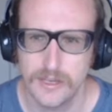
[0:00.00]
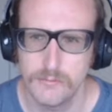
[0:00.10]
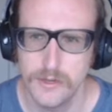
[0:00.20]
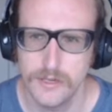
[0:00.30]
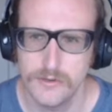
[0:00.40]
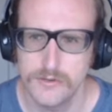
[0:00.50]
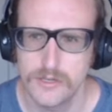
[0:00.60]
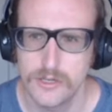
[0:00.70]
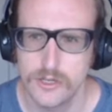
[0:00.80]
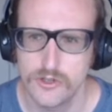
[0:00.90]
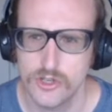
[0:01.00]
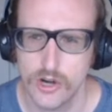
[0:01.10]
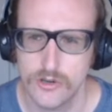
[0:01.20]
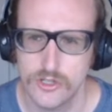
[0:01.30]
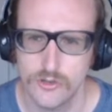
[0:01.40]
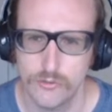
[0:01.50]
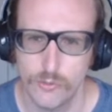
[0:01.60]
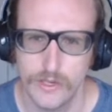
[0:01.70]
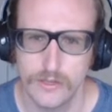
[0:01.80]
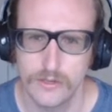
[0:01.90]
can be used to charge your
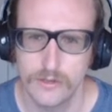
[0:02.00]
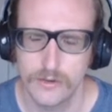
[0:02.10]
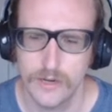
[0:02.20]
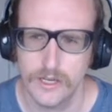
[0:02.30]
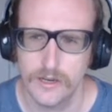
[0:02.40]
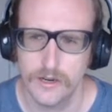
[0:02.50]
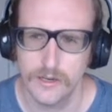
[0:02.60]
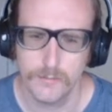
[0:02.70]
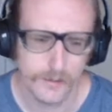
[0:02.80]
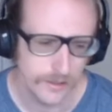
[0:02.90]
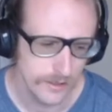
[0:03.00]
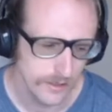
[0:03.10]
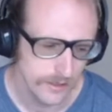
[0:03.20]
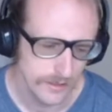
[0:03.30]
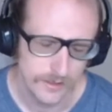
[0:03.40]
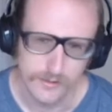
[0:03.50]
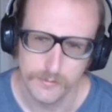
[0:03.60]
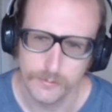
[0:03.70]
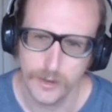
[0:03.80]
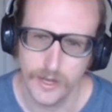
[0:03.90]
real credit card number,
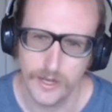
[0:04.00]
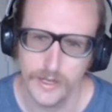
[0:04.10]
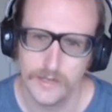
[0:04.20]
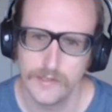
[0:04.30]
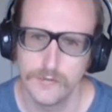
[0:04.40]
but